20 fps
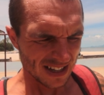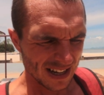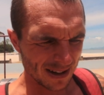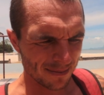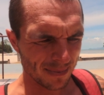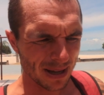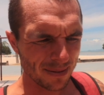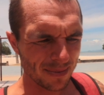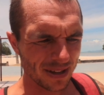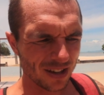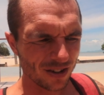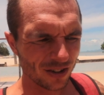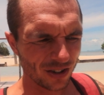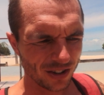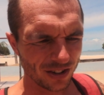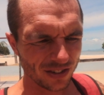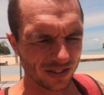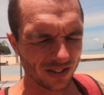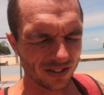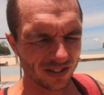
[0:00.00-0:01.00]
and maybe
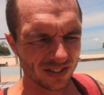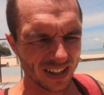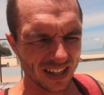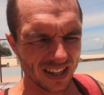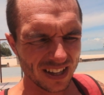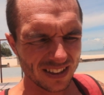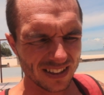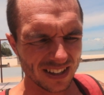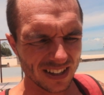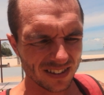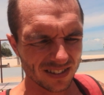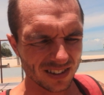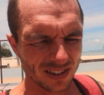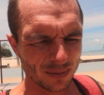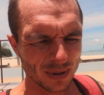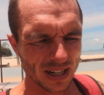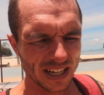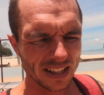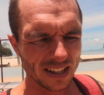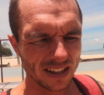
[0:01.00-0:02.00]
got you to see things in a
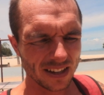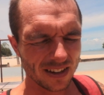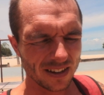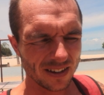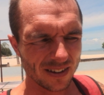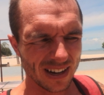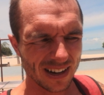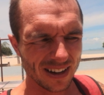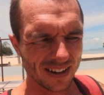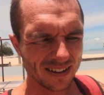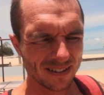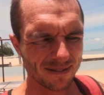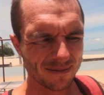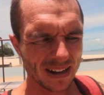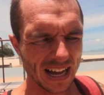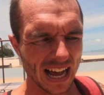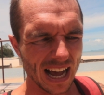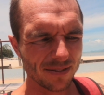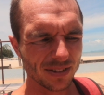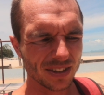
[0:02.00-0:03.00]
way that you
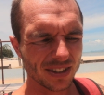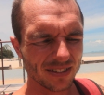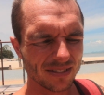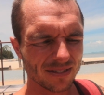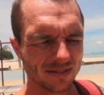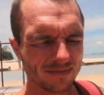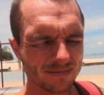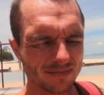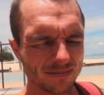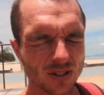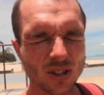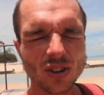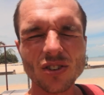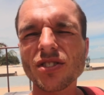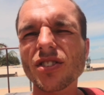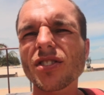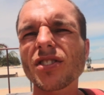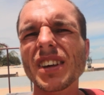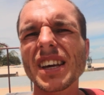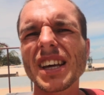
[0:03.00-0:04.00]
haven't got
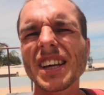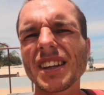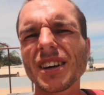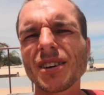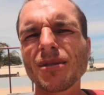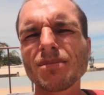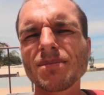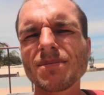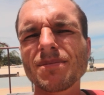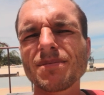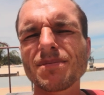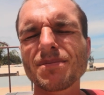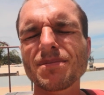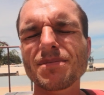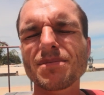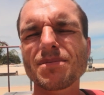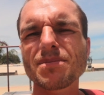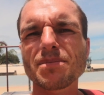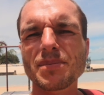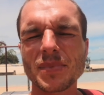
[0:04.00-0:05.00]
to see them
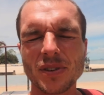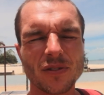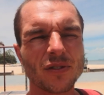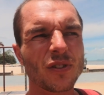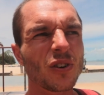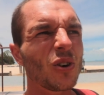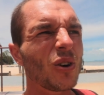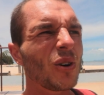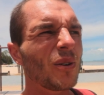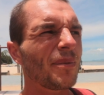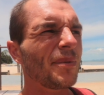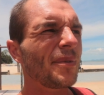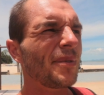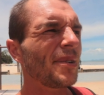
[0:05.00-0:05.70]
before.